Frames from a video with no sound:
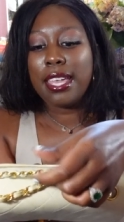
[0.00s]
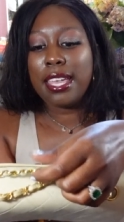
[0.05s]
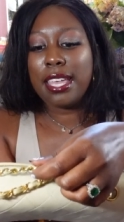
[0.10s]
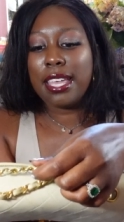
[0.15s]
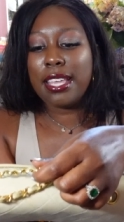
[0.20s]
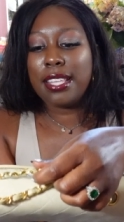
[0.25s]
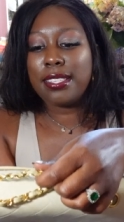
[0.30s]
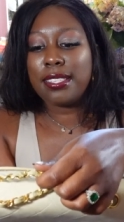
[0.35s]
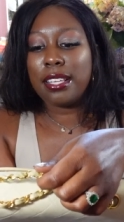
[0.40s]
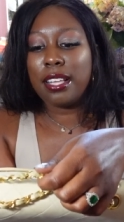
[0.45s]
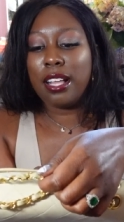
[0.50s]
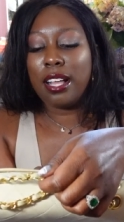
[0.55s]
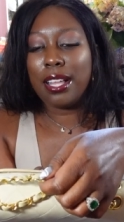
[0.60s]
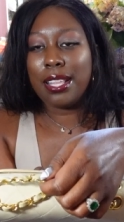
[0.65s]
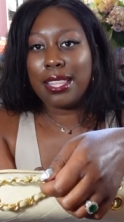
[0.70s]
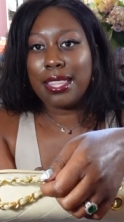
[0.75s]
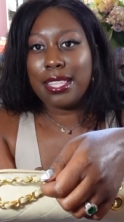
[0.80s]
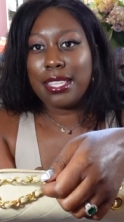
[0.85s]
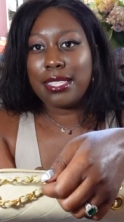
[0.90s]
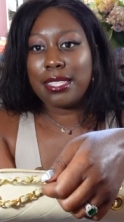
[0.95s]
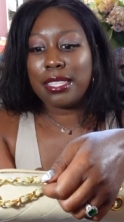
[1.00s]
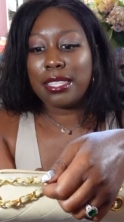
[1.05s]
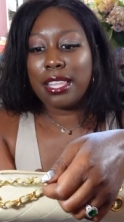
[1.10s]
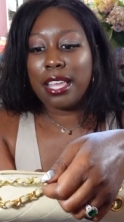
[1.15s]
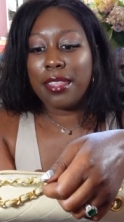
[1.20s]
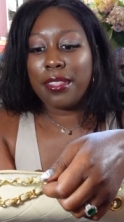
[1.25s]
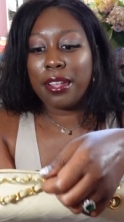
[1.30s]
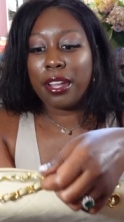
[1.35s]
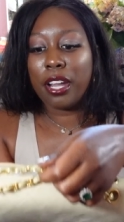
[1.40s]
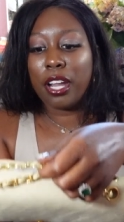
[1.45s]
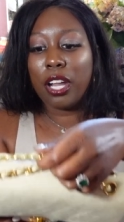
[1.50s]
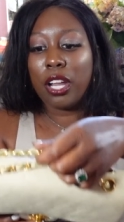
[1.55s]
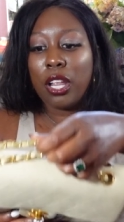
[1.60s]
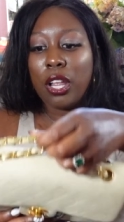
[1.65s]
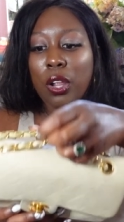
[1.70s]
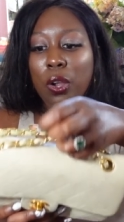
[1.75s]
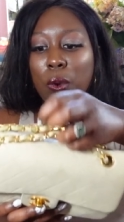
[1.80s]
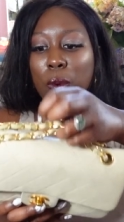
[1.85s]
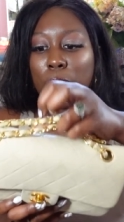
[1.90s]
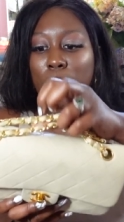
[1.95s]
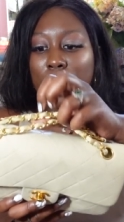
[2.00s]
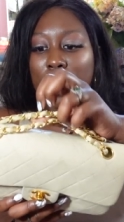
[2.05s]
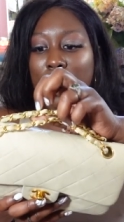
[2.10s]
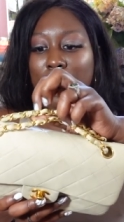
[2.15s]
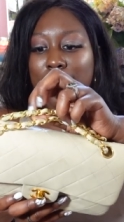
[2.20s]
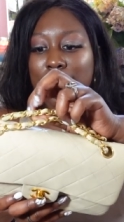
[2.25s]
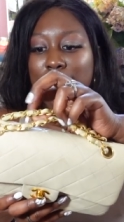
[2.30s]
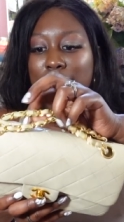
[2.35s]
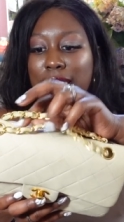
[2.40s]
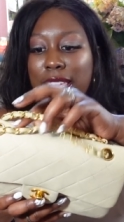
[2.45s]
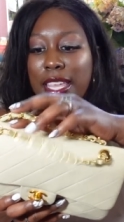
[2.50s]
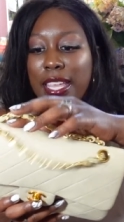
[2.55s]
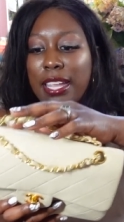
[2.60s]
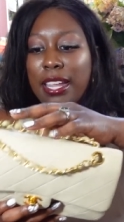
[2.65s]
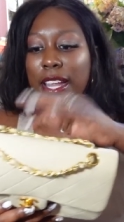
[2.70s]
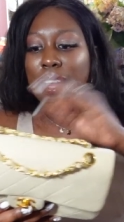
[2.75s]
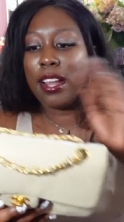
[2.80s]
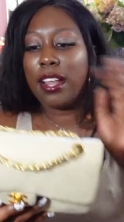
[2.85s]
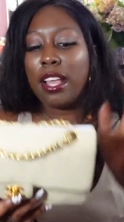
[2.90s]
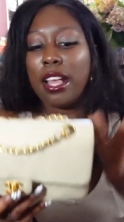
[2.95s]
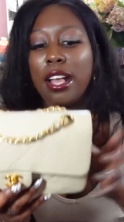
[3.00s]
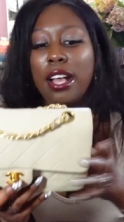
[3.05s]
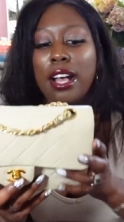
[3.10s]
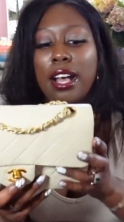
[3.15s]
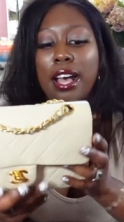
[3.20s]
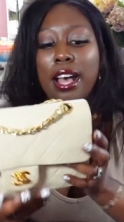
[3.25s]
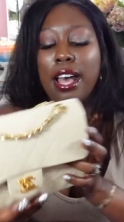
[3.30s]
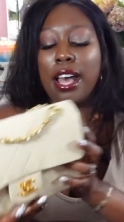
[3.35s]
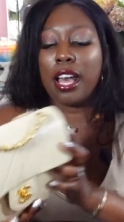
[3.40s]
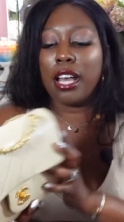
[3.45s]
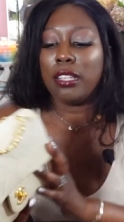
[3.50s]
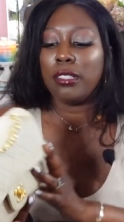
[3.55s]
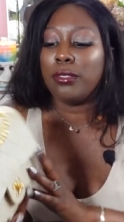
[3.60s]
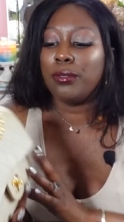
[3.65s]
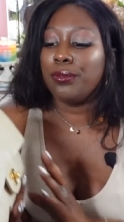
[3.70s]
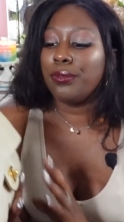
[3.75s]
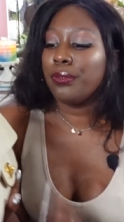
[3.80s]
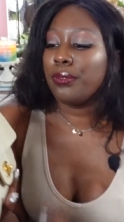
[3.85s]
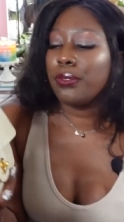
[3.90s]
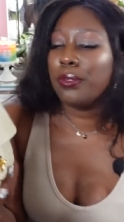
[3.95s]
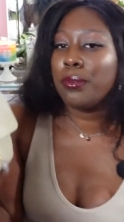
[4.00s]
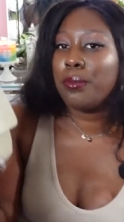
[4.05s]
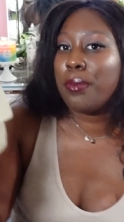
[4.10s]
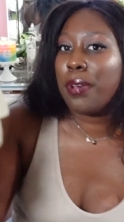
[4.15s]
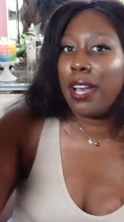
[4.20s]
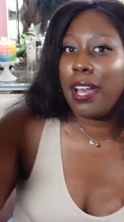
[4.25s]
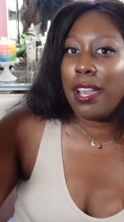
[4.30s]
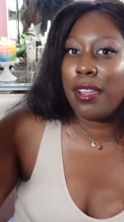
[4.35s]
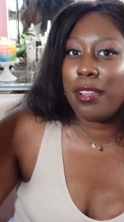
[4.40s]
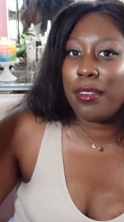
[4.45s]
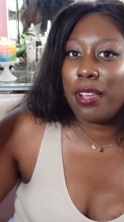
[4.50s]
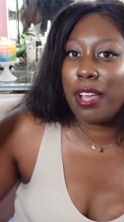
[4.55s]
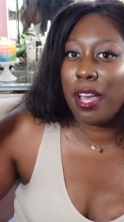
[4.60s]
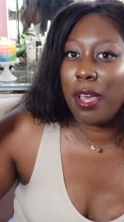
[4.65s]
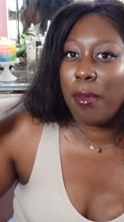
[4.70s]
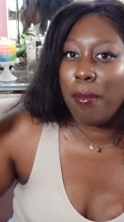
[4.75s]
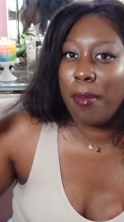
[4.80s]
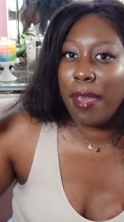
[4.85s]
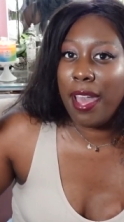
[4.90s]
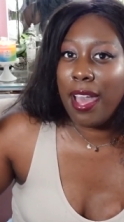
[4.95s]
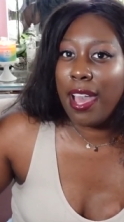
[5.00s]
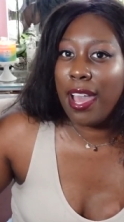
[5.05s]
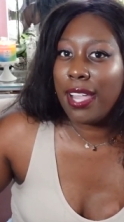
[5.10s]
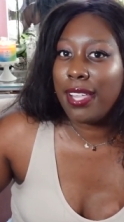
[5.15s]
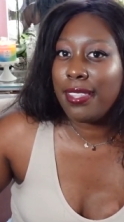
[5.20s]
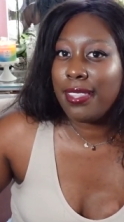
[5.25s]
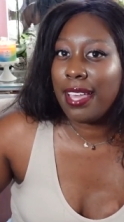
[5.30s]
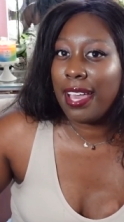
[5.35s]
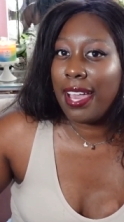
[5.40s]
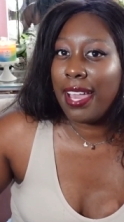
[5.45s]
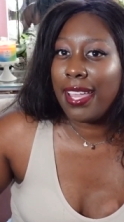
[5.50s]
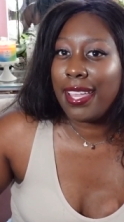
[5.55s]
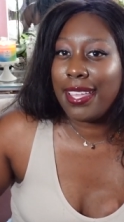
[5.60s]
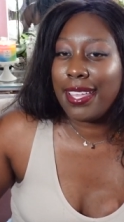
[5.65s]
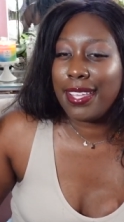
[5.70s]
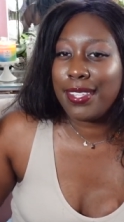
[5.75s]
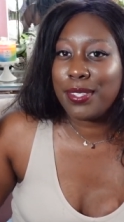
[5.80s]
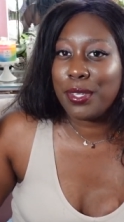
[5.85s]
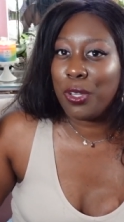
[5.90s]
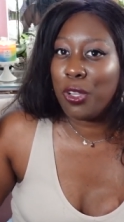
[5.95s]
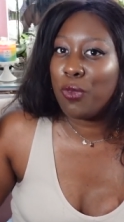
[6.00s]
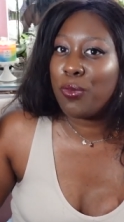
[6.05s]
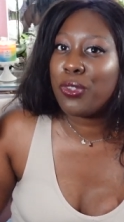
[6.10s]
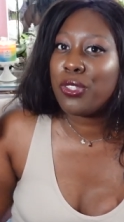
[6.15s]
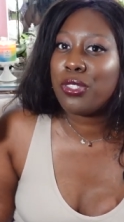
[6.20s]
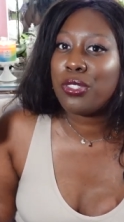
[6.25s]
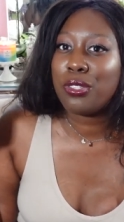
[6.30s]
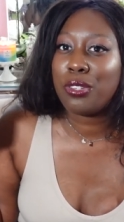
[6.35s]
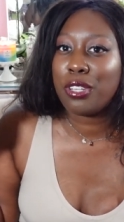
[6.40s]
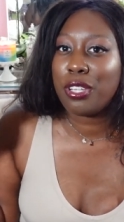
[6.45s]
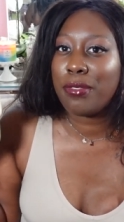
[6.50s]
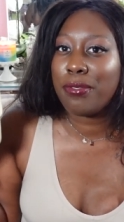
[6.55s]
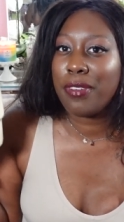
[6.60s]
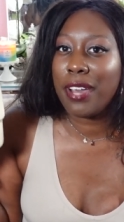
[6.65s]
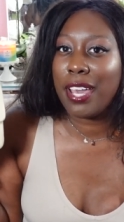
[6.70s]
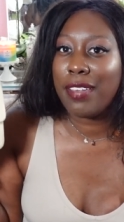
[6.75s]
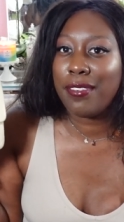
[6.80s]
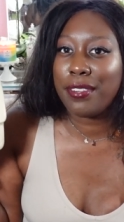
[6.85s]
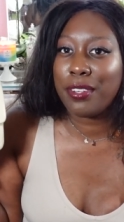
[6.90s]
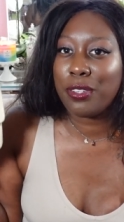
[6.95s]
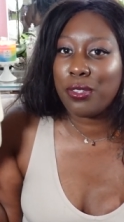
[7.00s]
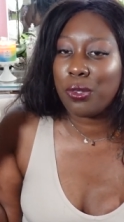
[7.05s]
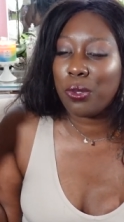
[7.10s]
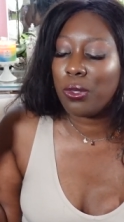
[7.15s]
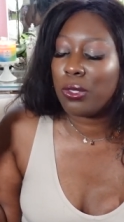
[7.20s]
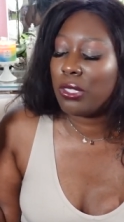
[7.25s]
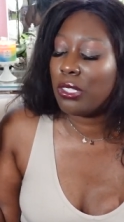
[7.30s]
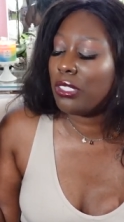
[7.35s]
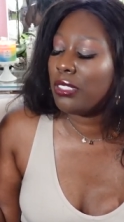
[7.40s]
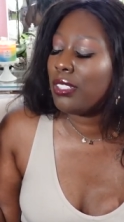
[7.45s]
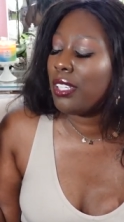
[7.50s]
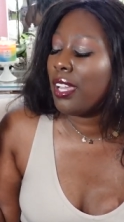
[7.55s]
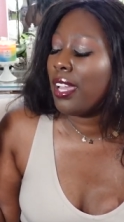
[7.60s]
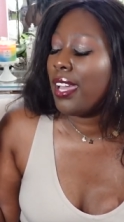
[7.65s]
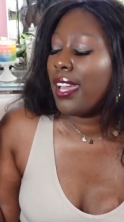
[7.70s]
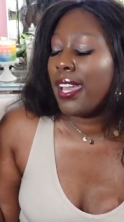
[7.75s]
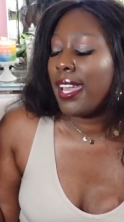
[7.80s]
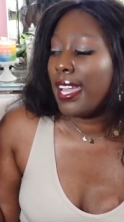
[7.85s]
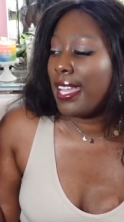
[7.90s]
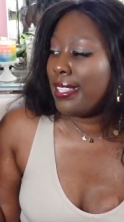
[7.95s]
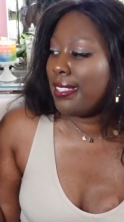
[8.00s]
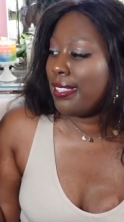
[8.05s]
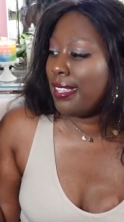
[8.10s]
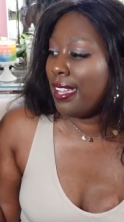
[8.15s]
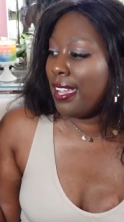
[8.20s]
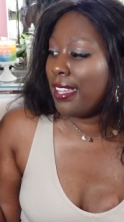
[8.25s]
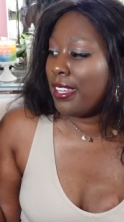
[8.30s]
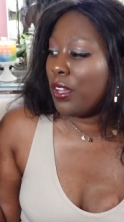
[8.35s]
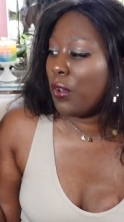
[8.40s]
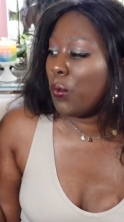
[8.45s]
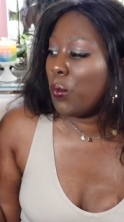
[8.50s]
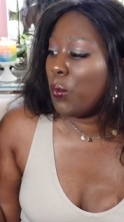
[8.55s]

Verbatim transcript: It's on this leather right here. But a bag that is almost 35 years old, it's in